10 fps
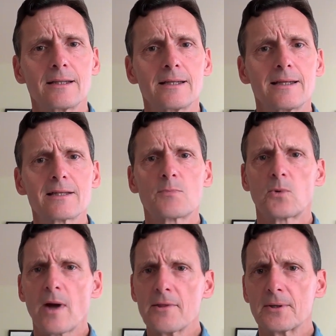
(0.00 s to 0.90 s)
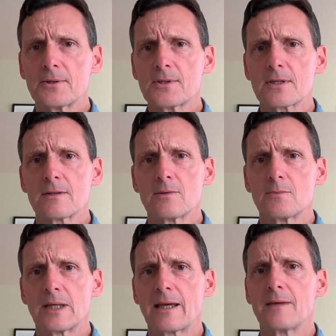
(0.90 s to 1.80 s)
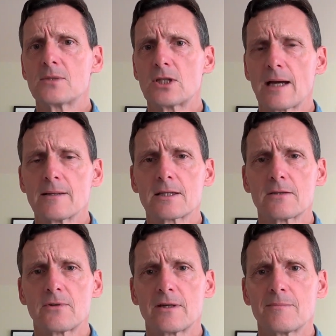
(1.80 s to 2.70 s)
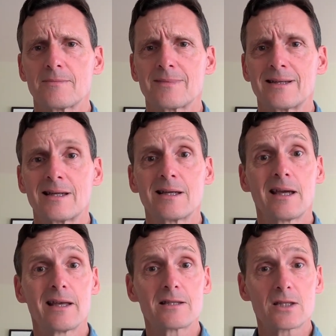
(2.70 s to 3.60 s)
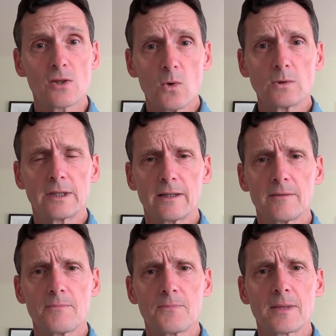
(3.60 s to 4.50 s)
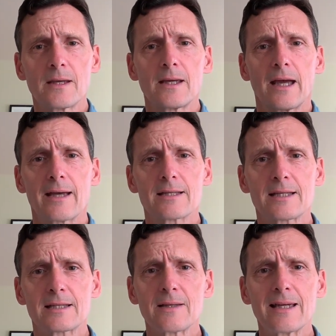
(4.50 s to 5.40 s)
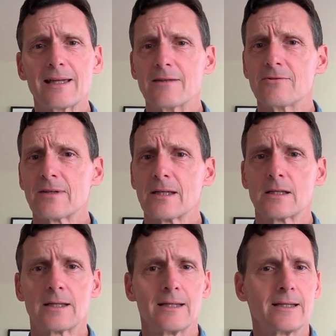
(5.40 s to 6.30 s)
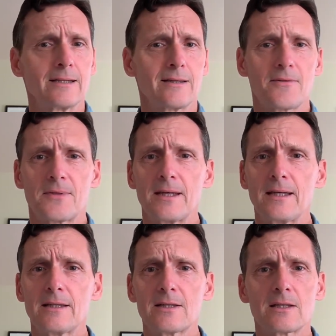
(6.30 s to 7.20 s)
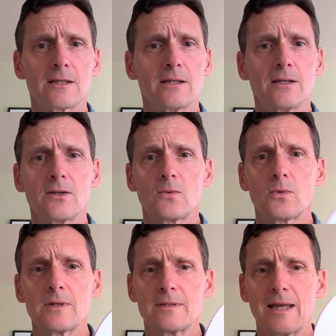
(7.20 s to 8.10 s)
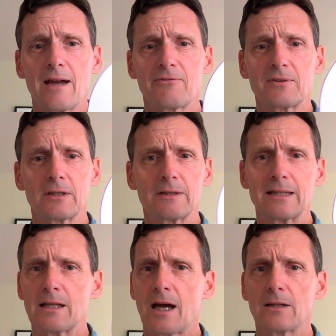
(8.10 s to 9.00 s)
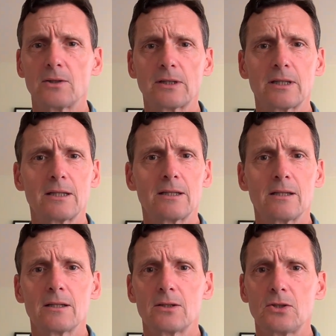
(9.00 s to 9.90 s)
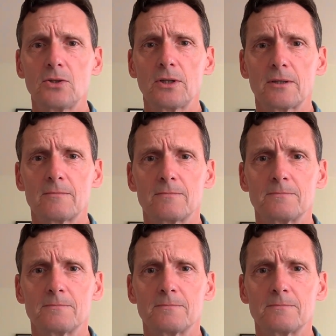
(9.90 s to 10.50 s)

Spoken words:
his brothers became jealous of him and sold him as a slave, and things were definitely not looking good.